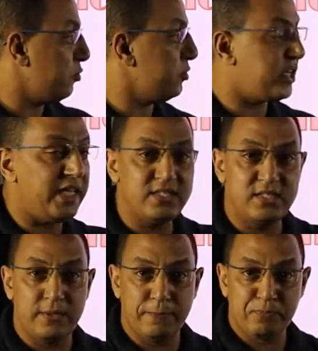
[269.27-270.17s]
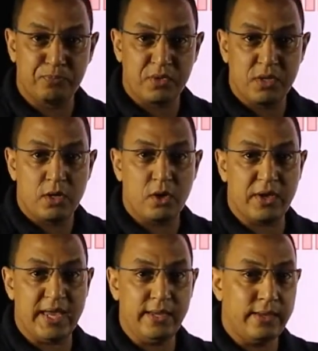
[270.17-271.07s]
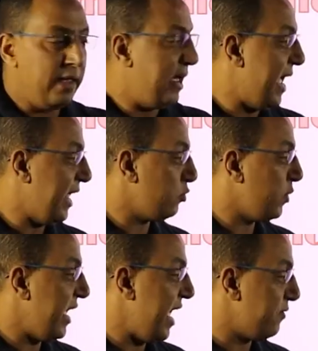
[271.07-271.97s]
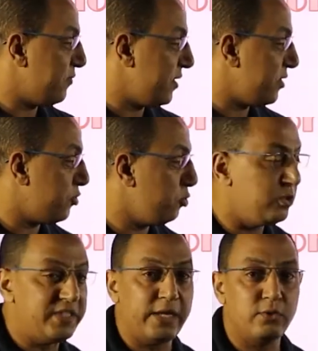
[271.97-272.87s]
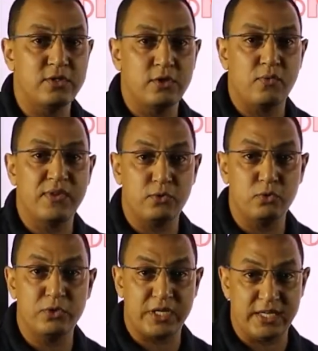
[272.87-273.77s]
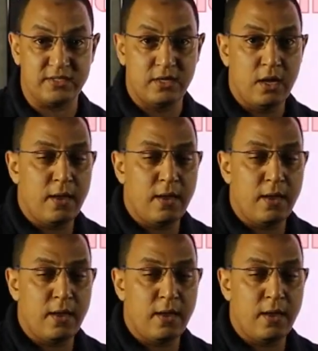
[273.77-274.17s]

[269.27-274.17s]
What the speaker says: two trees, okay, and we have two shadows of the two trees.